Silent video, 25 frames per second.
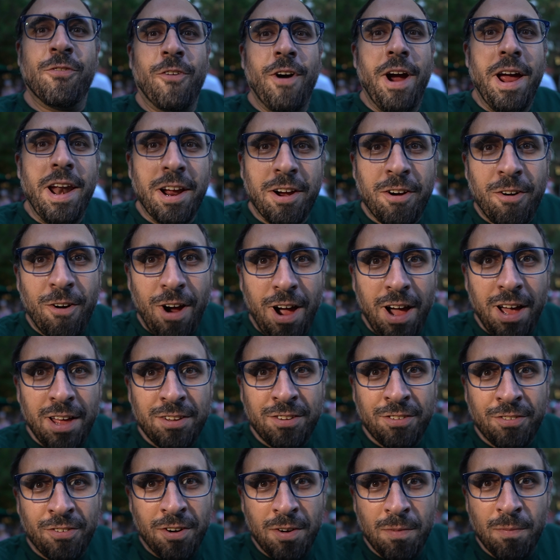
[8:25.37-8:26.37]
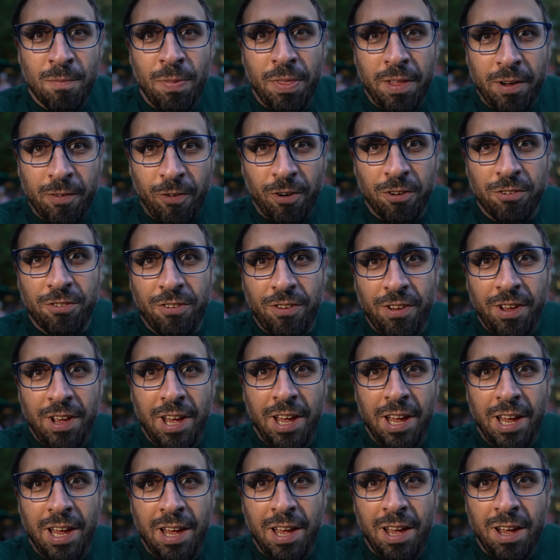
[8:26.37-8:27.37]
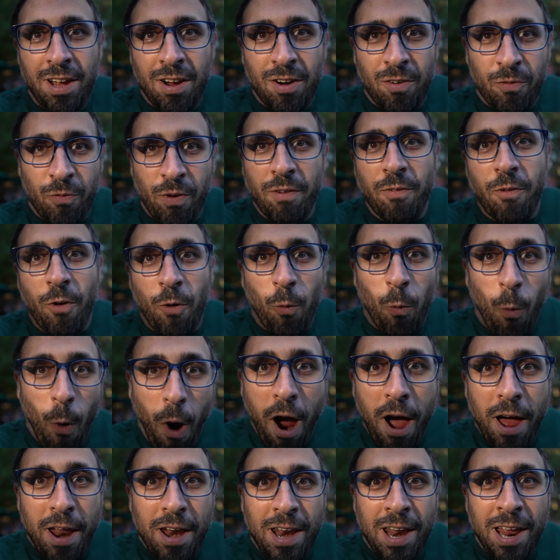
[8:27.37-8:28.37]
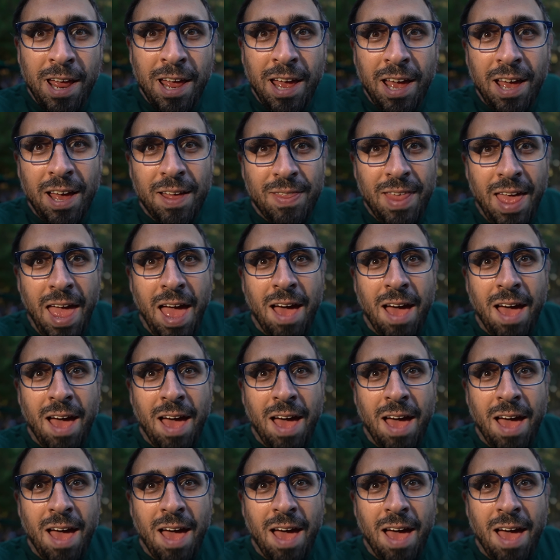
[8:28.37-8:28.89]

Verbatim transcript: Right across from the Grizzly River Run, they